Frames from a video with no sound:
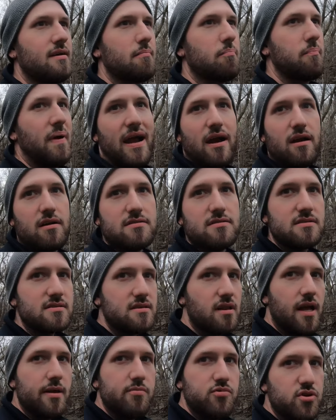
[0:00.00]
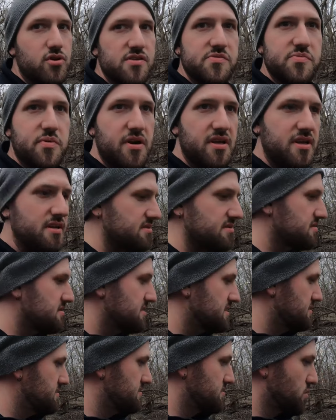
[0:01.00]
bears climb trees pretty
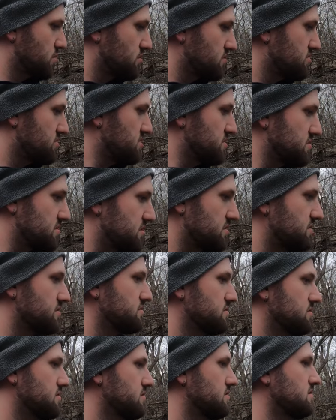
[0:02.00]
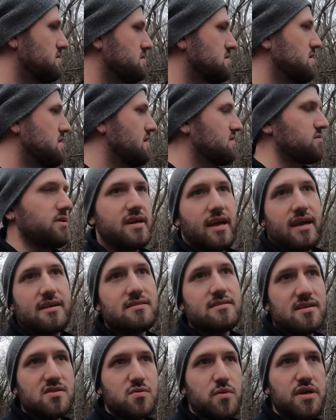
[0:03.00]
easily. Squirrels do too. So I guess
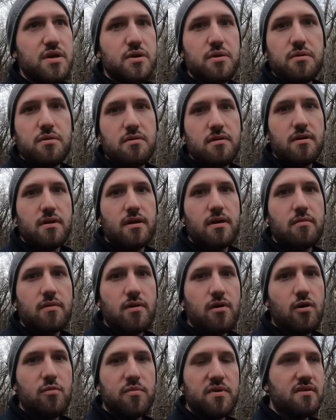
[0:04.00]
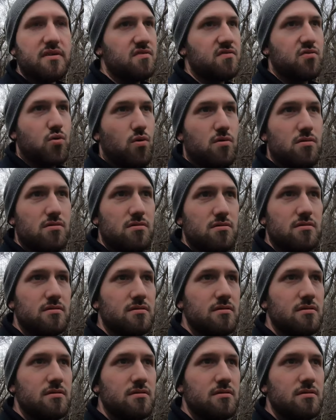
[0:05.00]
that's what you'd call me, a squirrel.